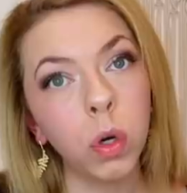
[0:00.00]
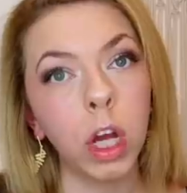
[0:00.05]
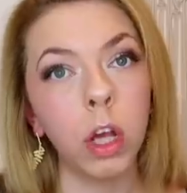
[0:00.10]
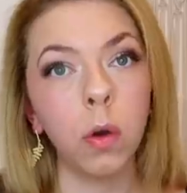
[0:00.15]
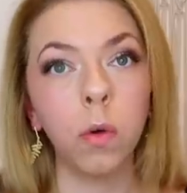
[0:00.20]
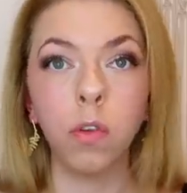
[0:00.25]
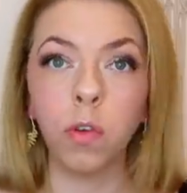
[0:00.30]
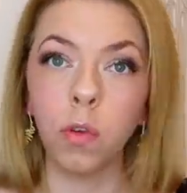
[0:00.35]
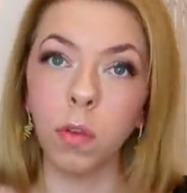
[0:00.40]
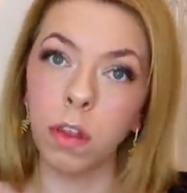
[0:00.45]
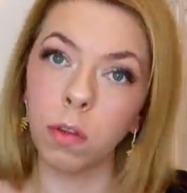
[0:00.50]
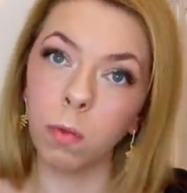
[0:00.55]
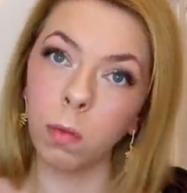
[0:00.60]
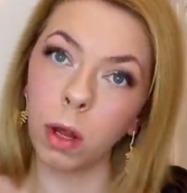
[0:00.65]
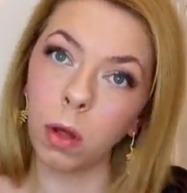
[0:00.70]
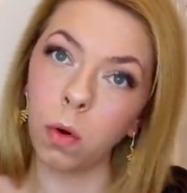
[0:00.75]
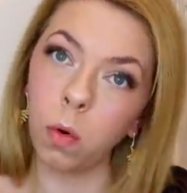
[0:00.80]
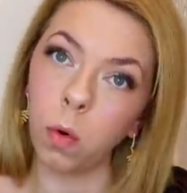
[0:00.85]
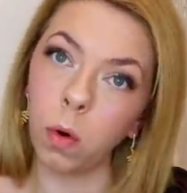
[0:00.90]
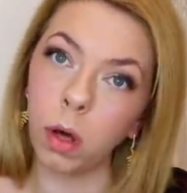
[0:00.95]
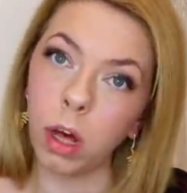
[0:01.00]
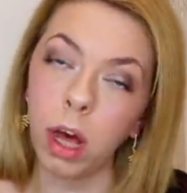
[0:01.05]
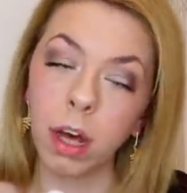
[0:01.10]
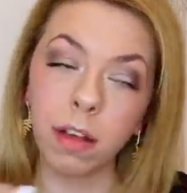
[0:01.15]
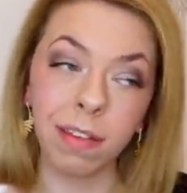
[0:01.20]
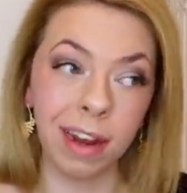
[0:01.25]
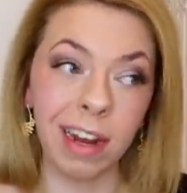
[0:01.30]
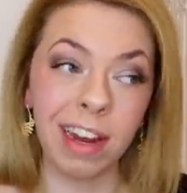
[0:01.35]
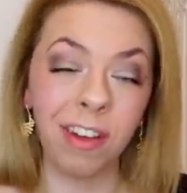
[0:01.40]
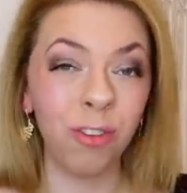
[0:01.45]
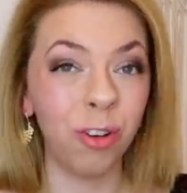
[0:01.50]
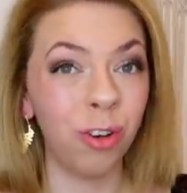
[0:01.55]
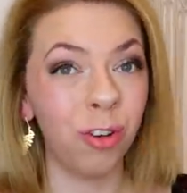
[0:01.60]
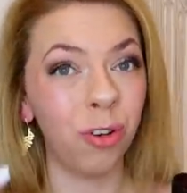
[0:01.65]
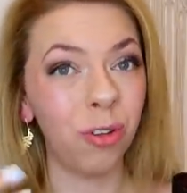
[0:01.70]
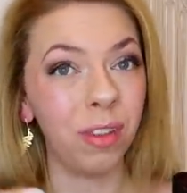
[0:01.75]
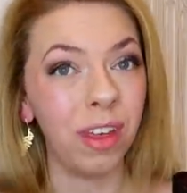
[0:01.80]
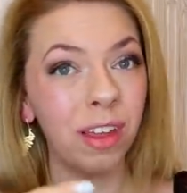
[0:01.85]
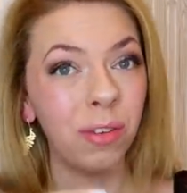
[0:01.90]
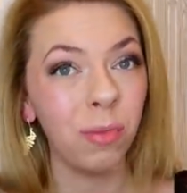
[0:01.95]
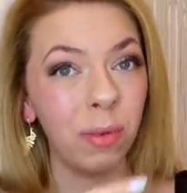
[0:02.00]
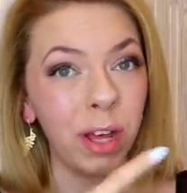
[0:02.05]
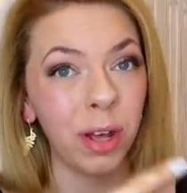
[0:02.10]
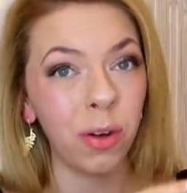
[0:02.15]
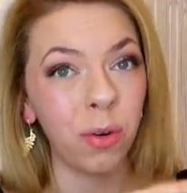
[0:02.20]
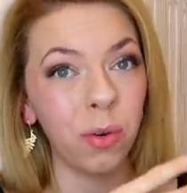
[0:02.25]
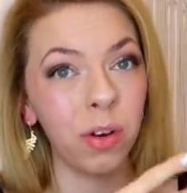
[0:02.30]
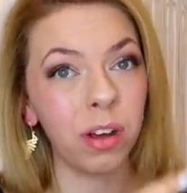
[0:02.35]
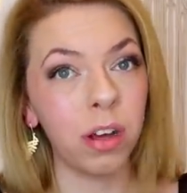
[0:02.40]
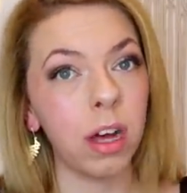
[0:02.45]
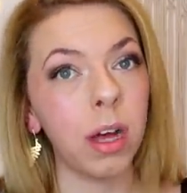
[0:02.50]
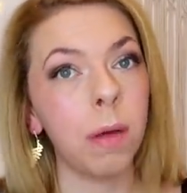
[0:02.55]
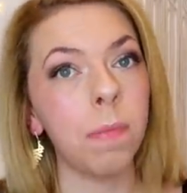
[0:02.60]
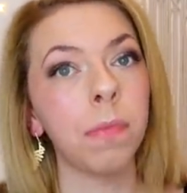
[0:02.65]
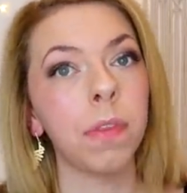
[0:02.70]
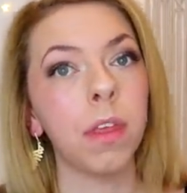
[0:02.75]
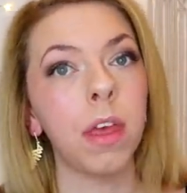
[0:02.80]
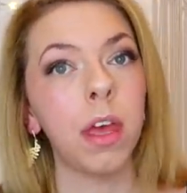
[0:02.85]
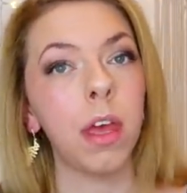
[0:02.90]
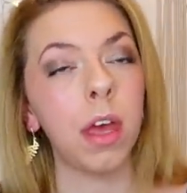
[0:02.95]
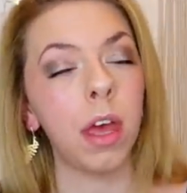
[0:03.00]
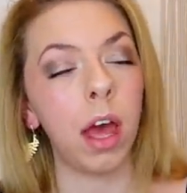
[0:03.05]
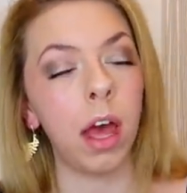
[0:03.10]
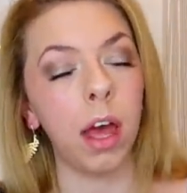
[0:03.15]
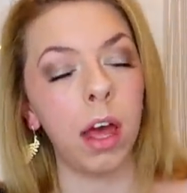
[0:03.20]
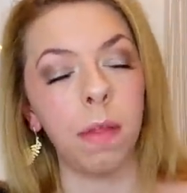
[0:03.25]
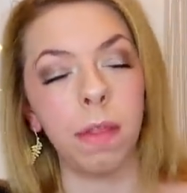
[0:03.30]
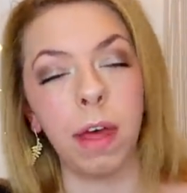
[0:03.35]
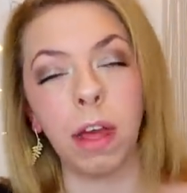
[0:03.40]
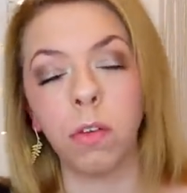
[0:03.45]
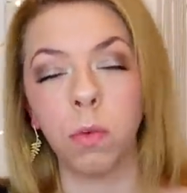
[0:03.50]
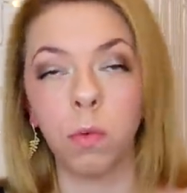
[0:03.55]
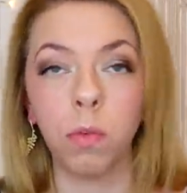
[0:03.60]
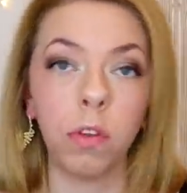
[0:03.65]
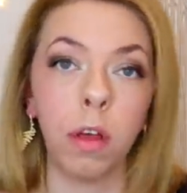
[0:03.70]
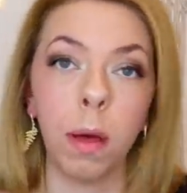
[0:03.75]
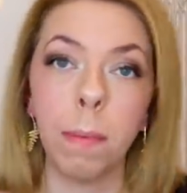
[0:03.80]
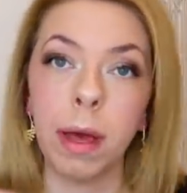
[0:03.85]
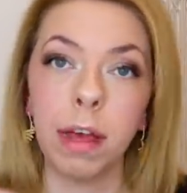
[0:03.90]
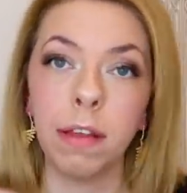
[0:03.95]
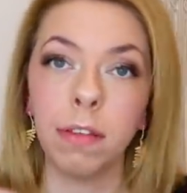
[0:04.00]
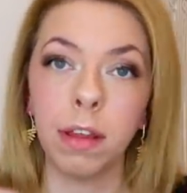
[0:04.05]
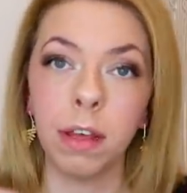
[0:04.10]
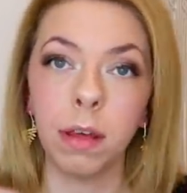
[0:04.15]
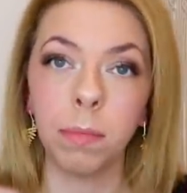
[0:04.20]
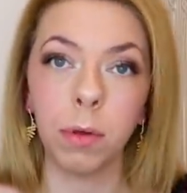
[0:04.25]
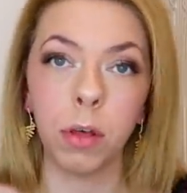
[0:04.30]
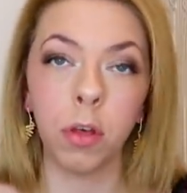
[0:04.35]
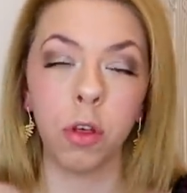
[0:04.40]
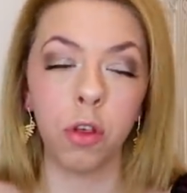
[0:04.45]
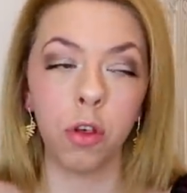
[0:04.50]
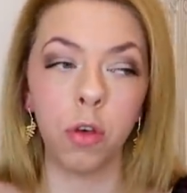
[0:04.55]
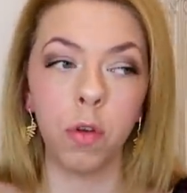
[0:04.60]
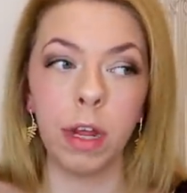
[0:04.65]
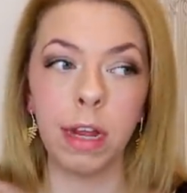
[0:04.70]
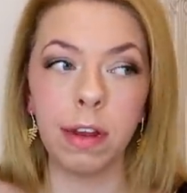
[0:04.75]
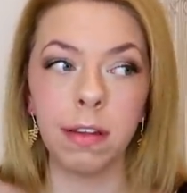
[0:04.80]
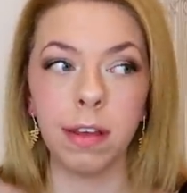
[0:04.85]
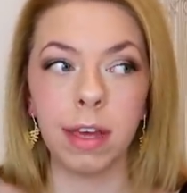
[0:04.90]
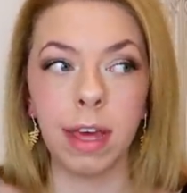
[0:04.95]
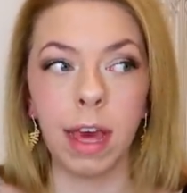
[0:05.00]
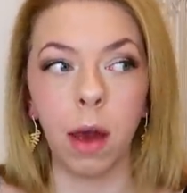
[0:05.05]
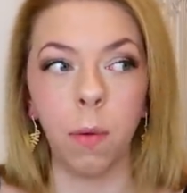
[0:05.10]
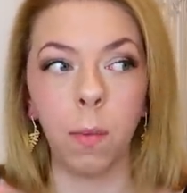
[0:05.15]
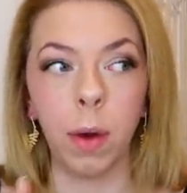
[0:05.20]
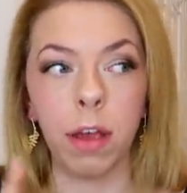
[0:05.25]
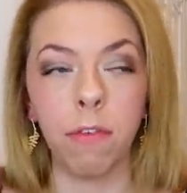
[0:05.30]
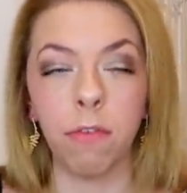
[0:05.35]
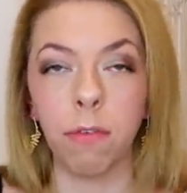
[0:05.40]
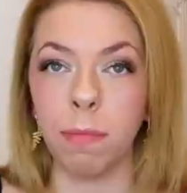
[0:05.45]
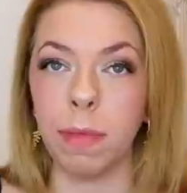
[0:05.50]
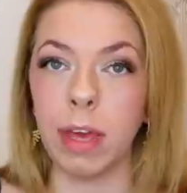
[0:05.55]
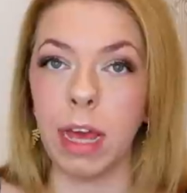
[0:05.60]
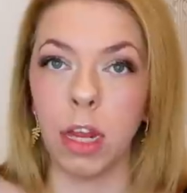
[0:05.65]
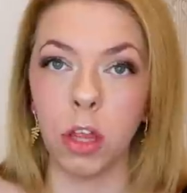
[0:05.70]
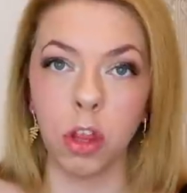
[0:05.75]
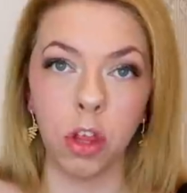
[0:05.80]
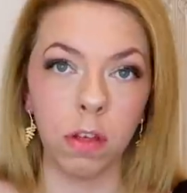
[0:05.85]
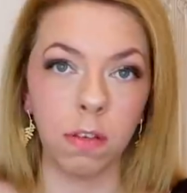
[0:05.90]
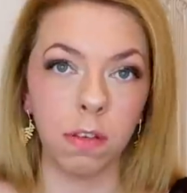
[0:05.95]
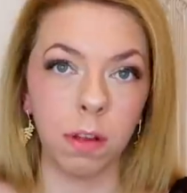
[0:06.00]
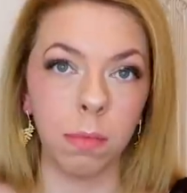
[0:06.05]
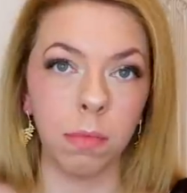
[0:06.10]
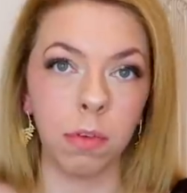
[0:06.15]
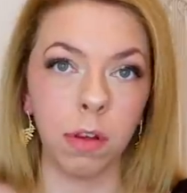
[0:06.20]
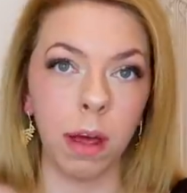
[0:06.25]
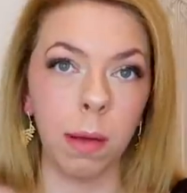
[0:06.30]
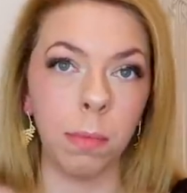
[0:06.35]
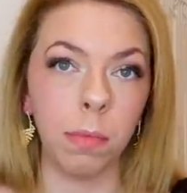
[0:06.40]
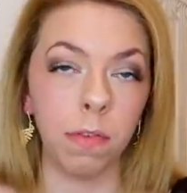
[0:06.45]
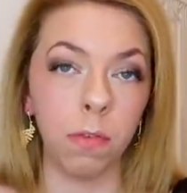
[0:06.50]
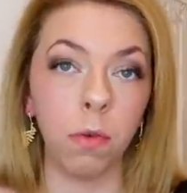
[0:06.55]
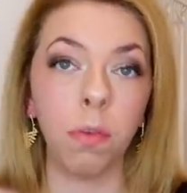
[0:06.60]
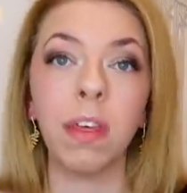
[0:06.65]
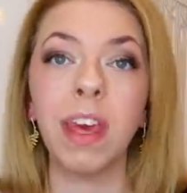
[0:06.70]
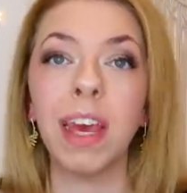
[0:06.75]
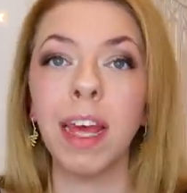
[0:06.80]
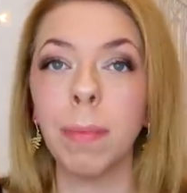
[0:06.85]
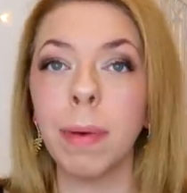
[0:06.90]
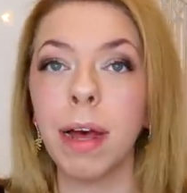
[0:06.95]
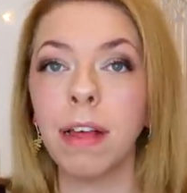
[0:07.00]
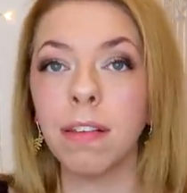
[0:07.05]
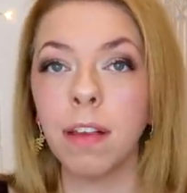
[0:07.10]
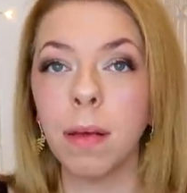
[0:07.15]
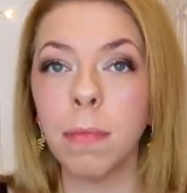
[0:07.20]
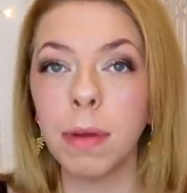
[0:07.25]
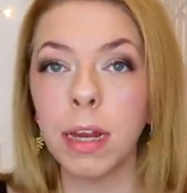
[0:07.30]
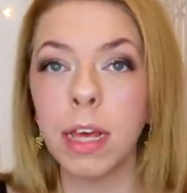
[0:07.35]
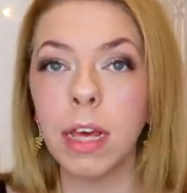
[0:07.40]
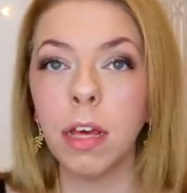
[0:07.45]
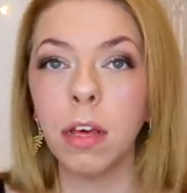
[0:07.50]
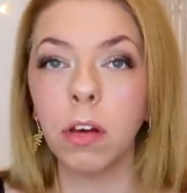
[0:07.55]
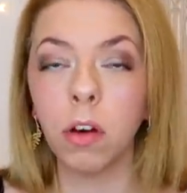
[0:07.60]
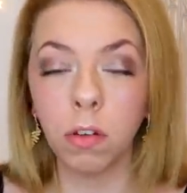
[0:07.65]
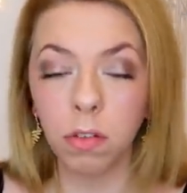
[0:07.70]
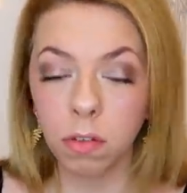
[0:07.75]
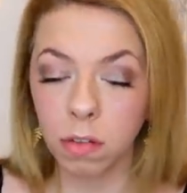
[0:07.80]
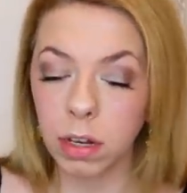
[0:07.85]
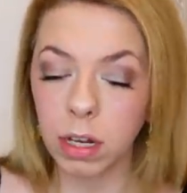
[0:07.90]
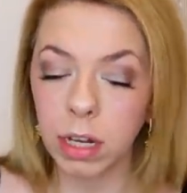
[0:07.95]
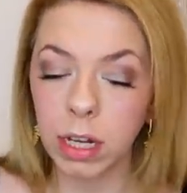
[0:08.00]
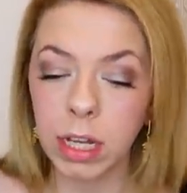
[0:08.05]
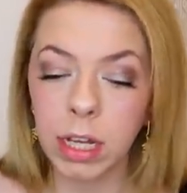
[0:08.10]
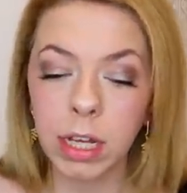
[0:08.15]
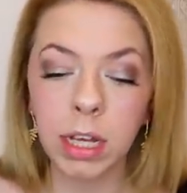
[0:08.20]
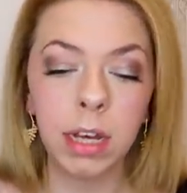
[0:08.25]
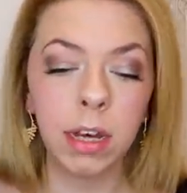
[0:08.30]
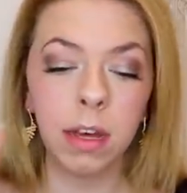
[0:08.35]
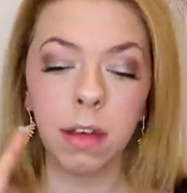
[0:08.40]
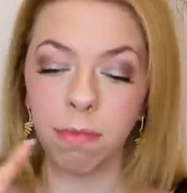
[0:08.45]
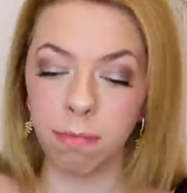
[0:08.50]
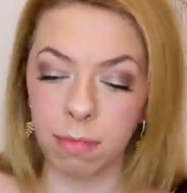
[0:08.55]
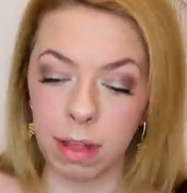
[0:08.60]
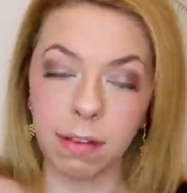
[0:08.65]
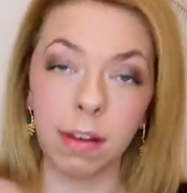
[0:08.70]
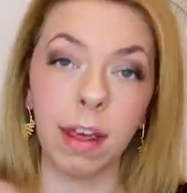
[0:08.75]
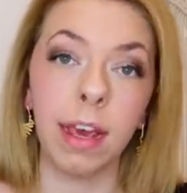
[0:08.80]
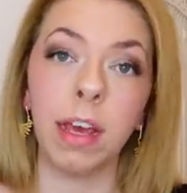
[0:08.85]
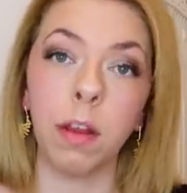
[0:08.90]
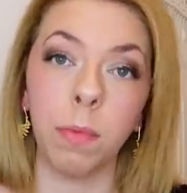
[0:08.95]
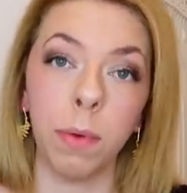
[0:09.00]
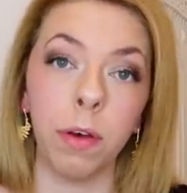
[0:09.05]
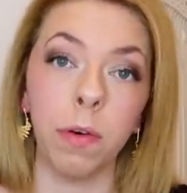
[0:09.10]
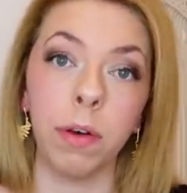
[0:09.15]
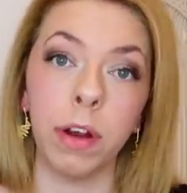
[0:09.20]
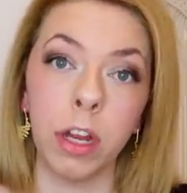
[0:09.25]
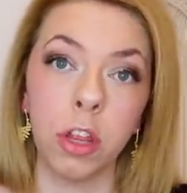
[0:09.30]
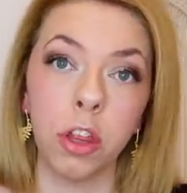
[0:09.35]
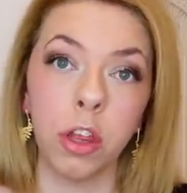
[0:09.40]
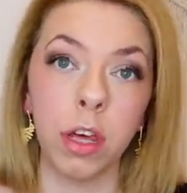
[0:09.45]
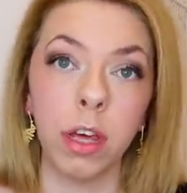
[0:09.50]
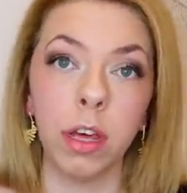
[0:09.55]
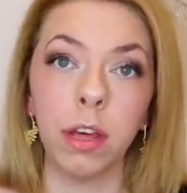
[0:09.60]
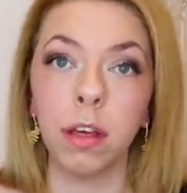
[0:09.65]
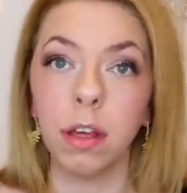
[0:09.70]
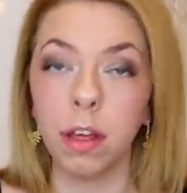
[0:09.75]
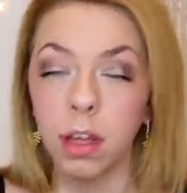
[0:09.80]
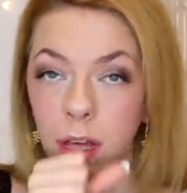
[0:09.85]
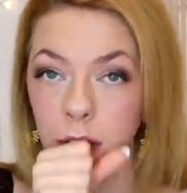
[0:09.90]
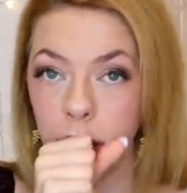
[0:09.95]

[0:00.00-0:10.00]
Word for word: I always do this when I cord cut, because I literally do this when I cord cut. Uh, that's also amazing, because you need to get away from the energy sometimes. If you're thinking about somebody constantly, they're taking away your energy.